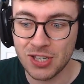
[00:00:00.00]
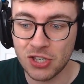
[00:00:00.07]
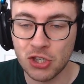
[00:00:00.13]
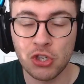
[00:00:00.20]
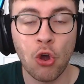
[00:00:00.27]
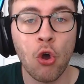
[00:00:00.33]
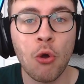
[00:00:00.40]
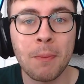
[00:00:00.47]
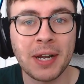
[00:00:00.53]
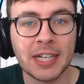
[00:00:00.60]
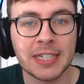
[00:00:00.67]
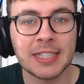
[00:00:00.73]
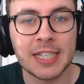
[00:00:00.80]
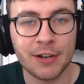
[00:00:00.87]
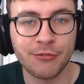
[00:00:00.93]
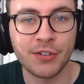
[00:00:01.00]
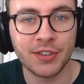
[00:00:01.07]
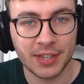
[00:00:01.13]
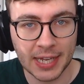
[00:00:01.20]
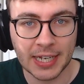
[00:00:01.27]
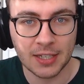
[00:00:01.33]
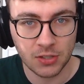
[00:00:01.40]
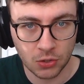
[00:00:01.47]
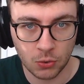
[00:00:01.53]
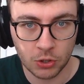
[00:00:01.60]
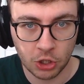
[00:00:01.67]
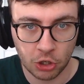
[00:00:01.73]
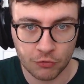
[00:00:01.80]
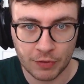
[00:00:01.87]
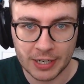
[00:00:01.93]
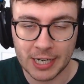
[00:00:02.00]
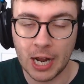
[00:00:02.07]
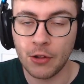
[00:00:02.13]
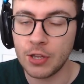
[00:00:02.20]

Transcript: so many different things going on right now.